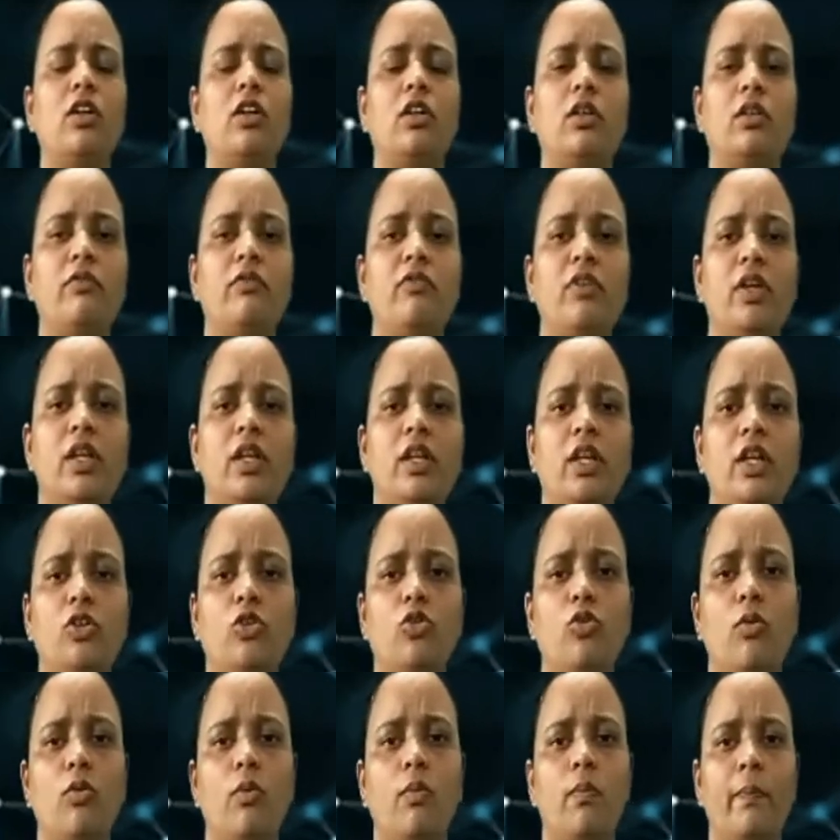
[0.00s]
we need
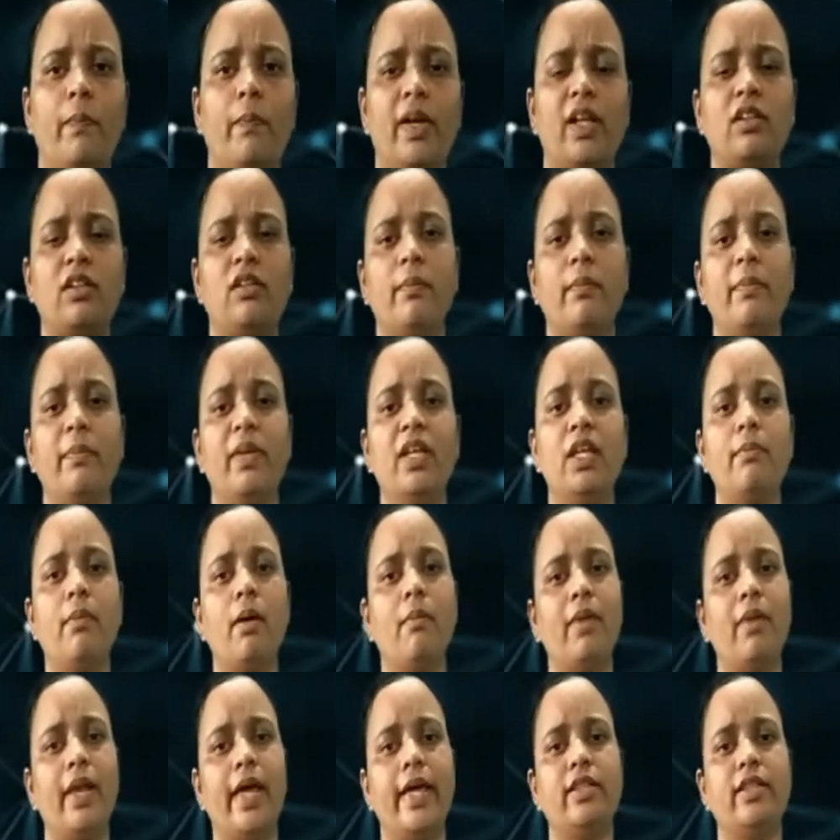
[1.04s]
to pick the minimum
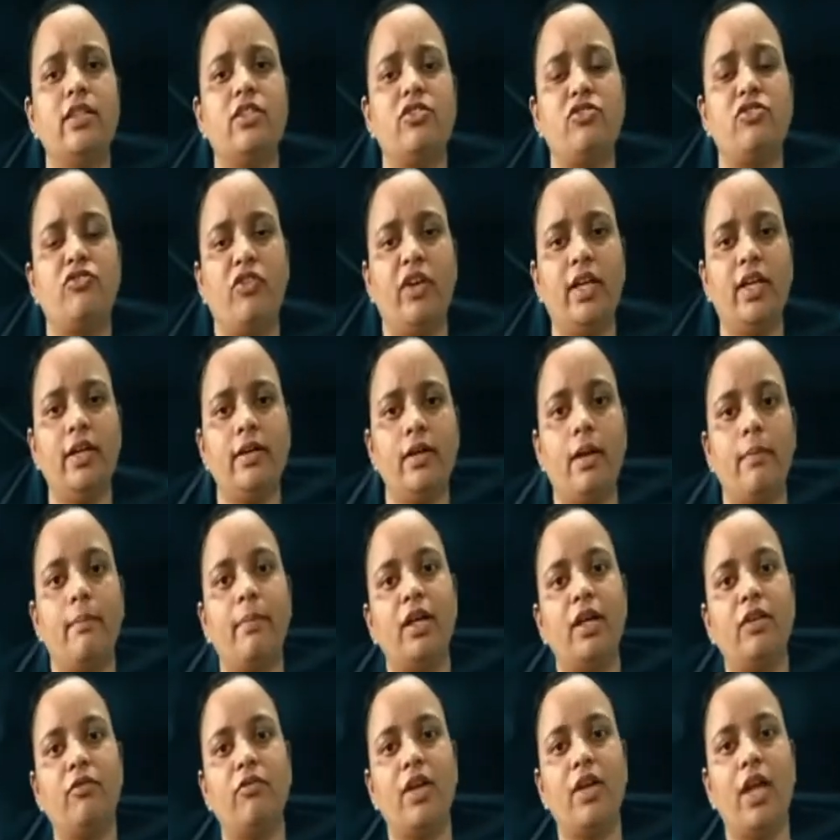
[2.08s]
length string,
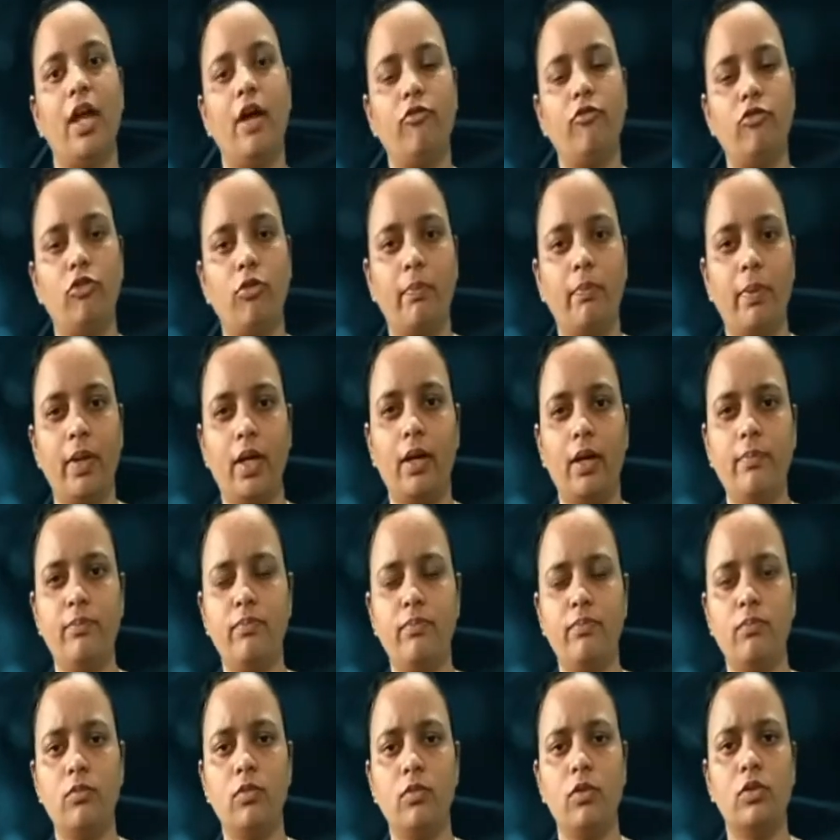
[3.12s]
but we have to pick up
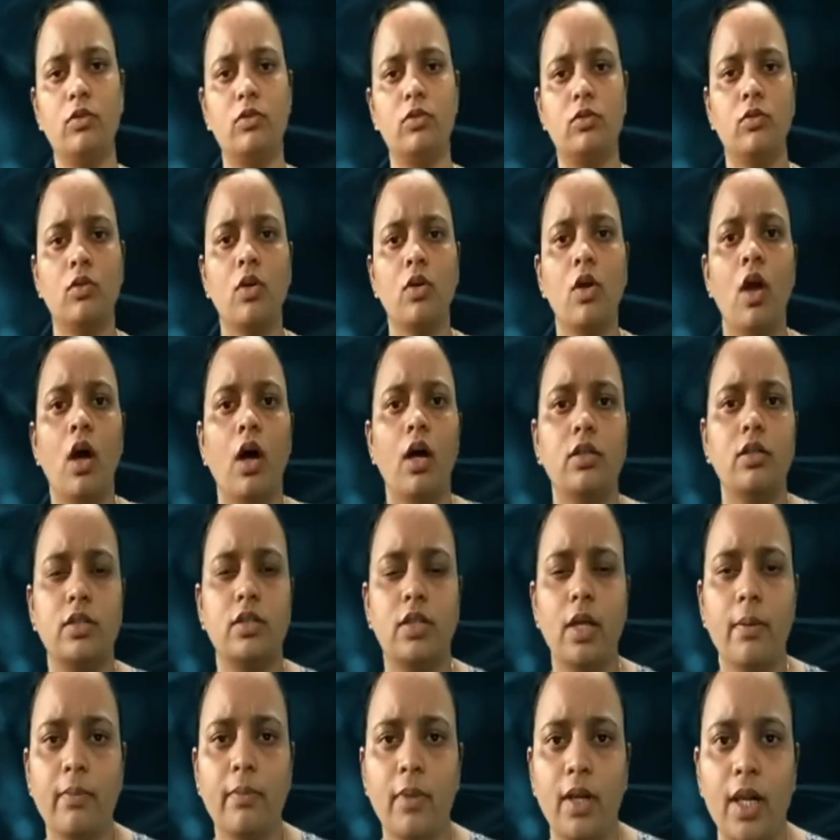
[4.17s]

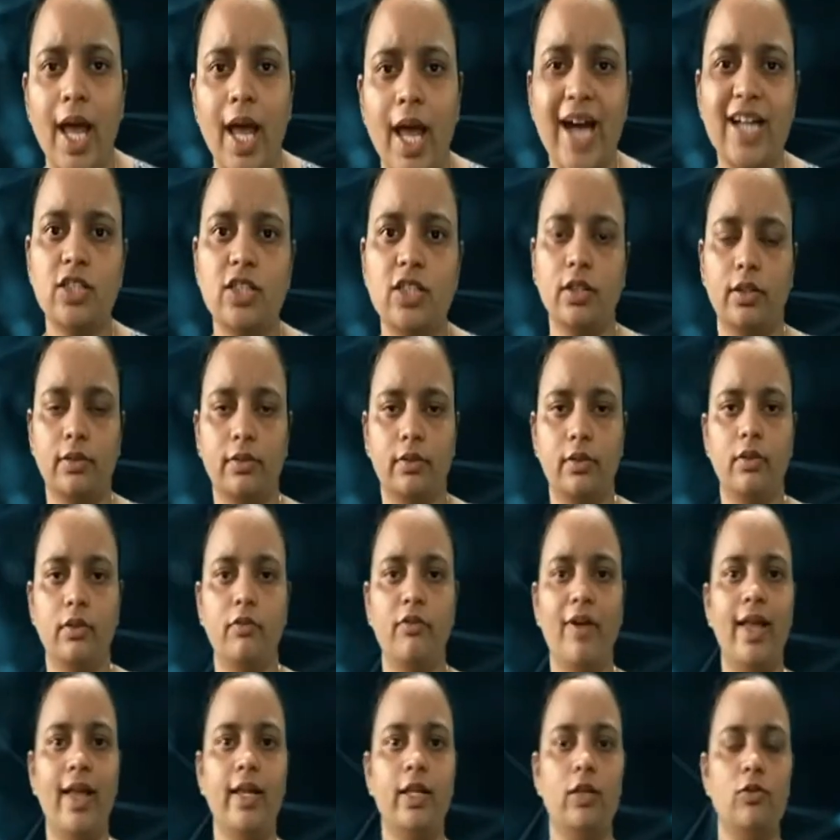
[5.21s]
some larger
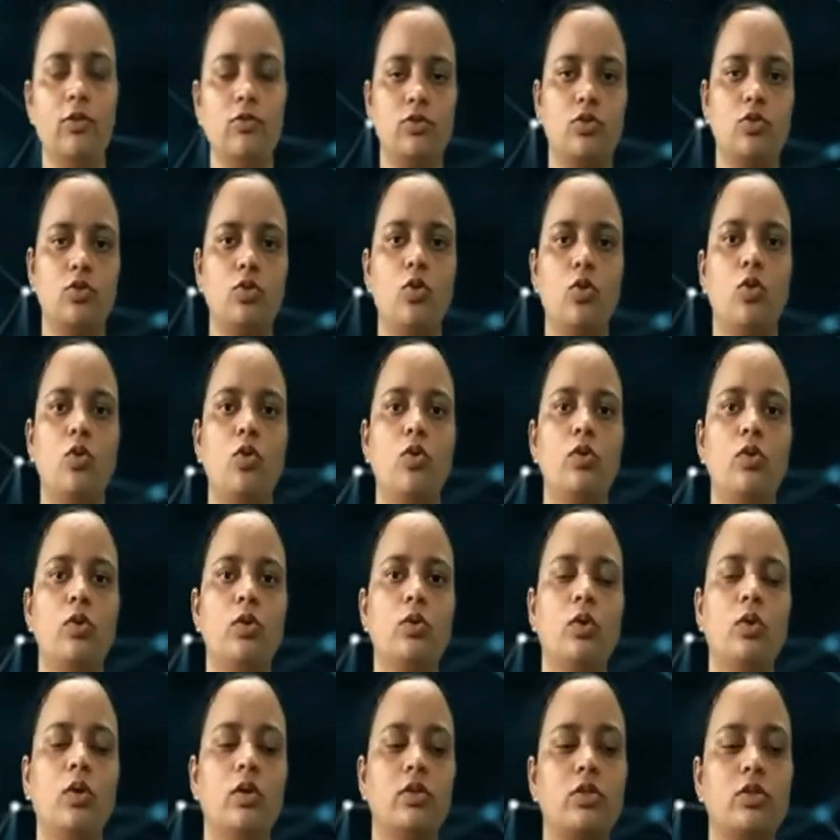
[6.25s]
values. So
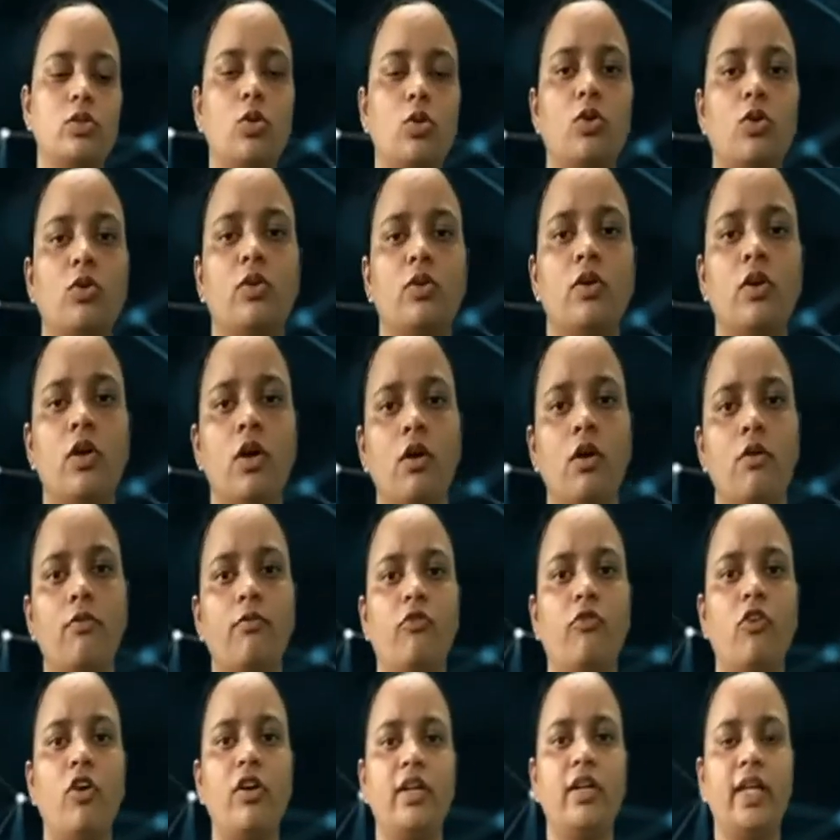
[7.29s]

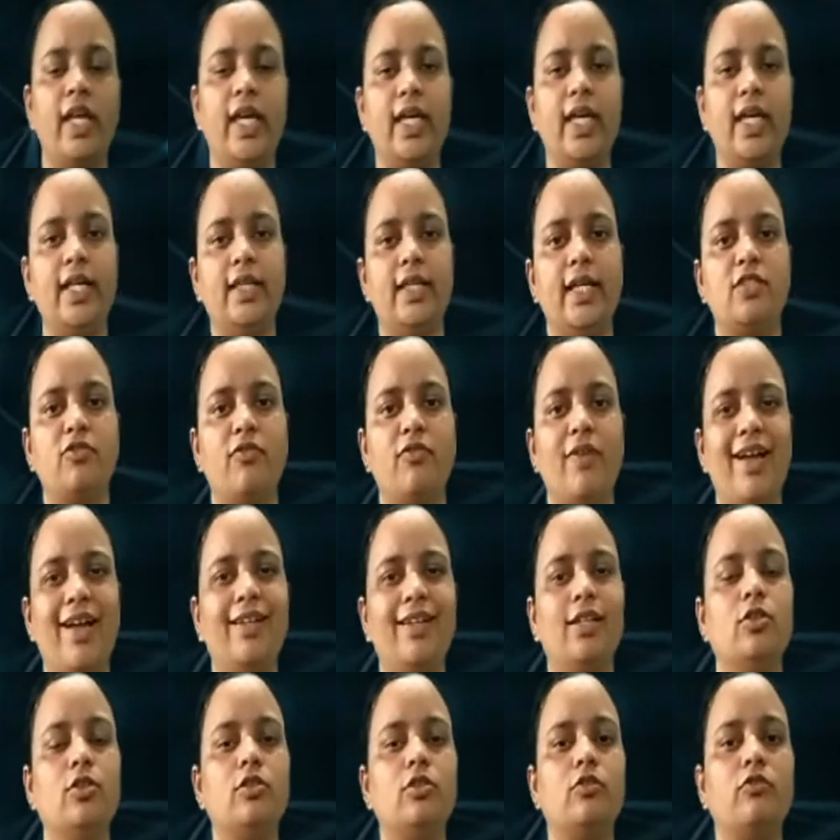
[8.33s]
for taking these
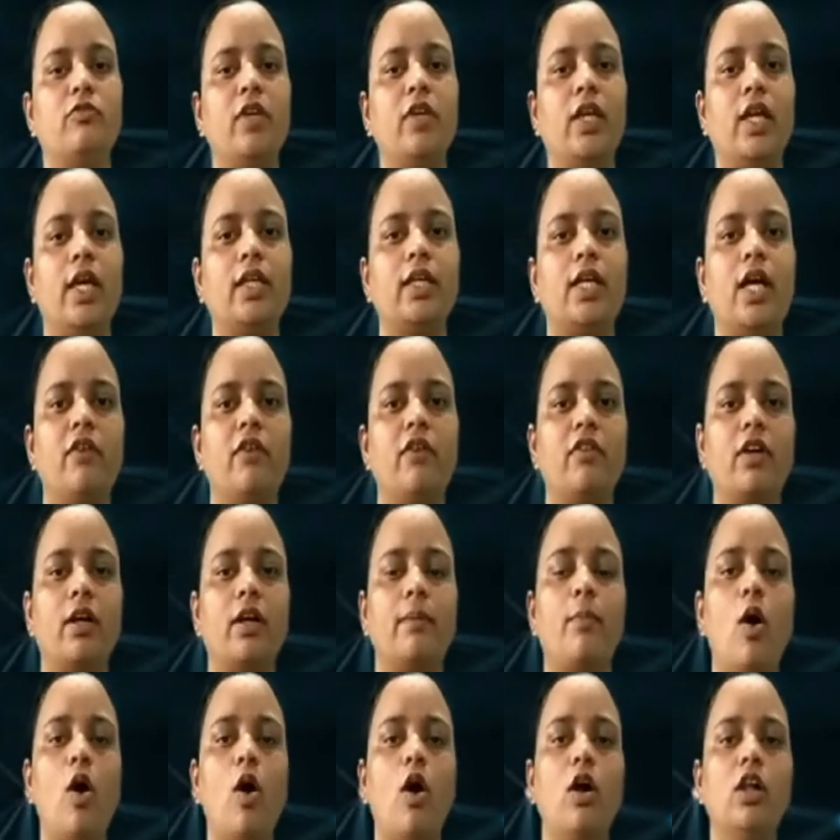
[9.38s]
values, we can cover
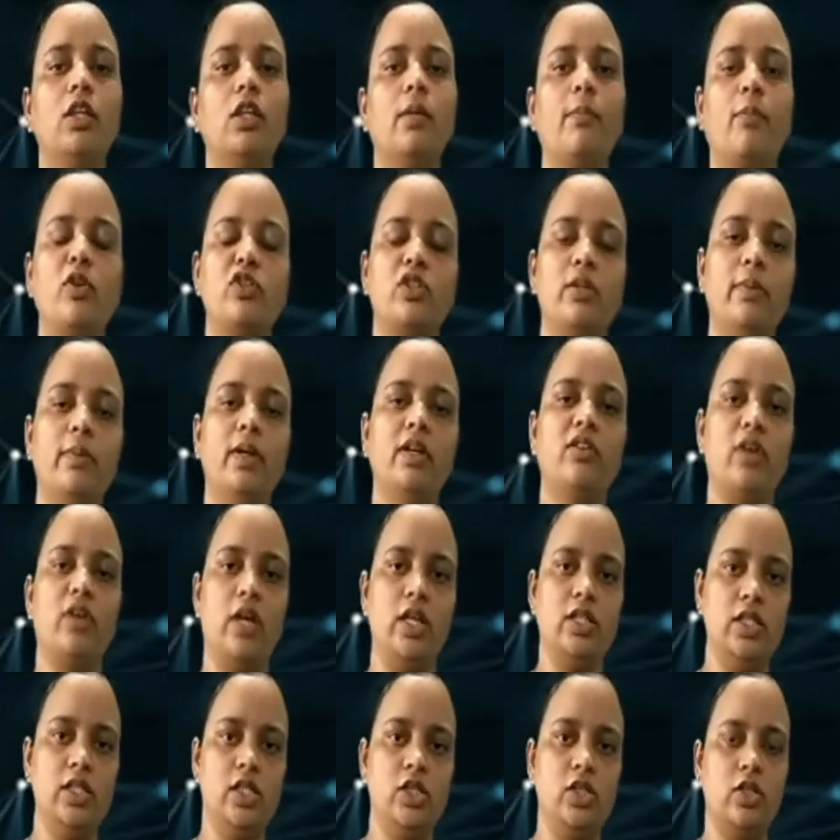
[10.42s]
up all the possible
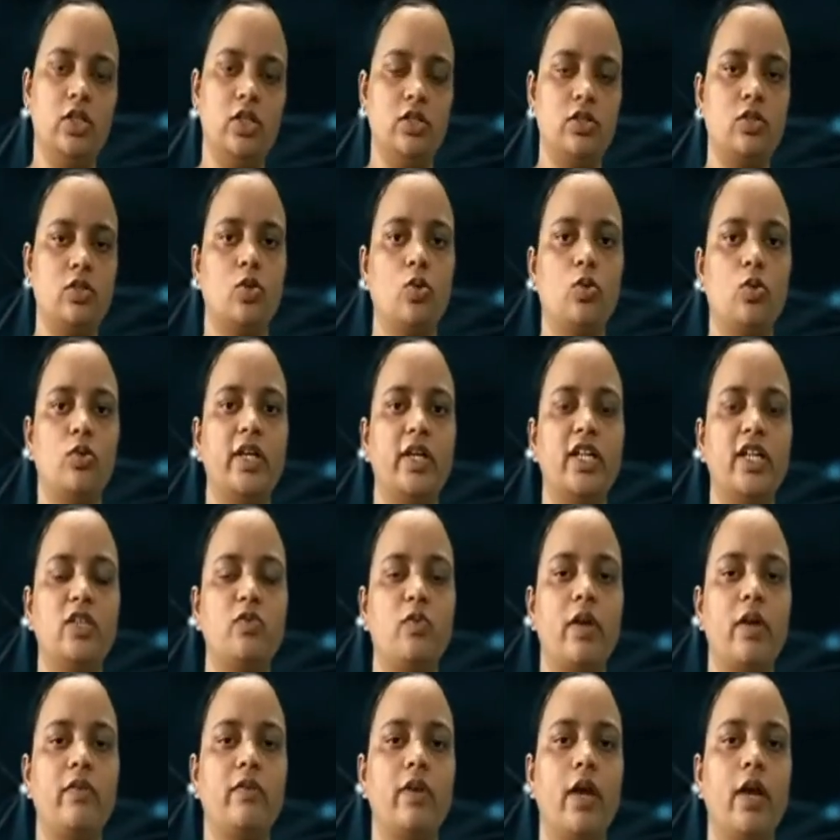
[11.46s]
transitions. So that's
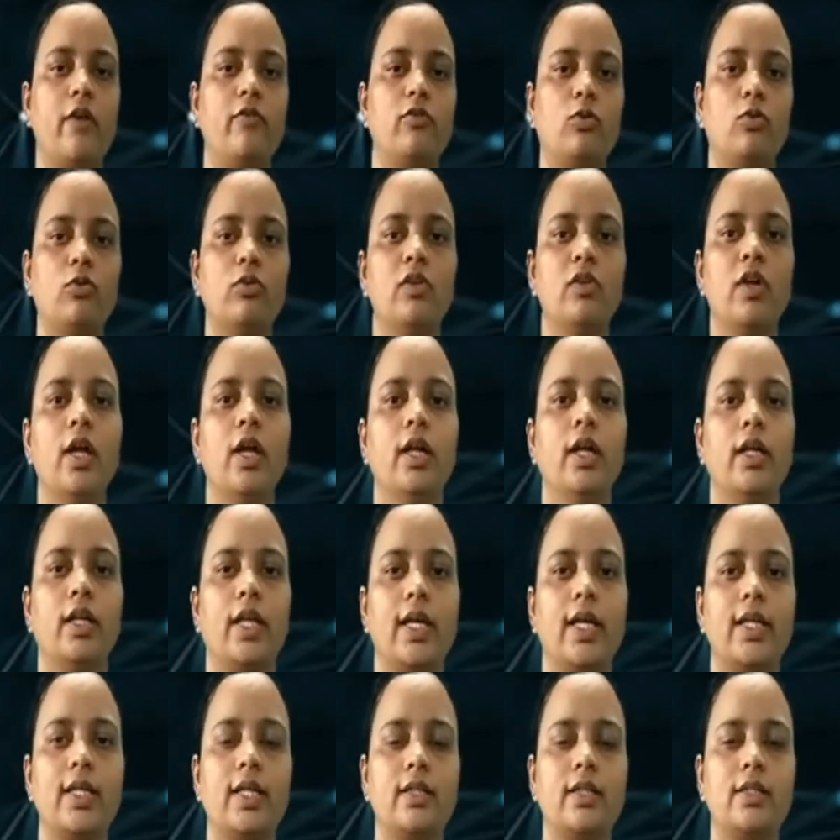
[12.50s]
why we have to
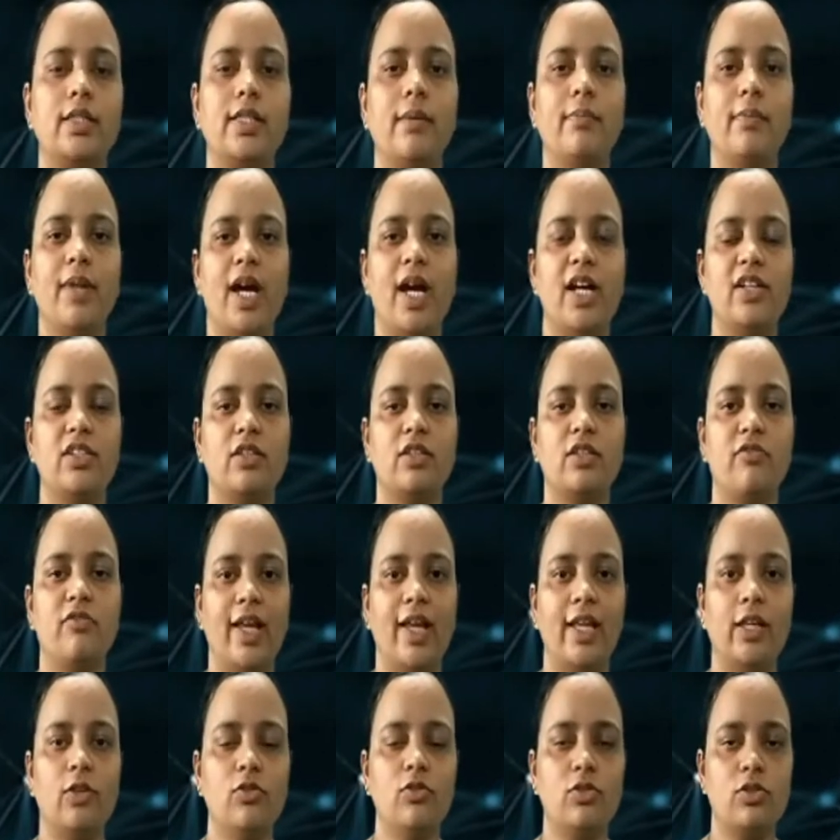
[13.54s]
take some larger
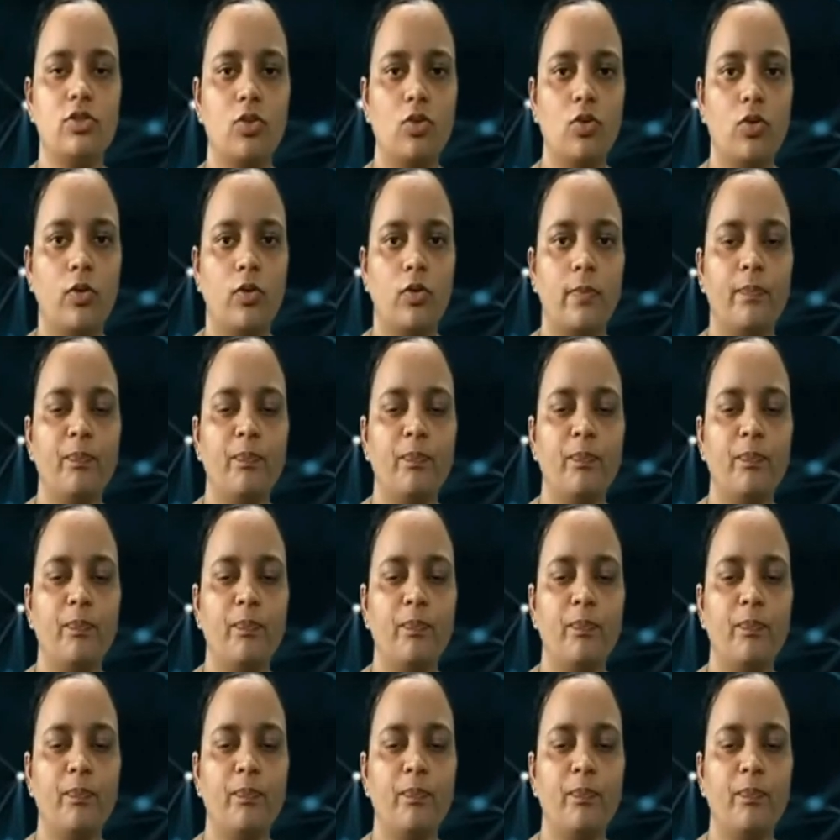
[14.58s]
values. So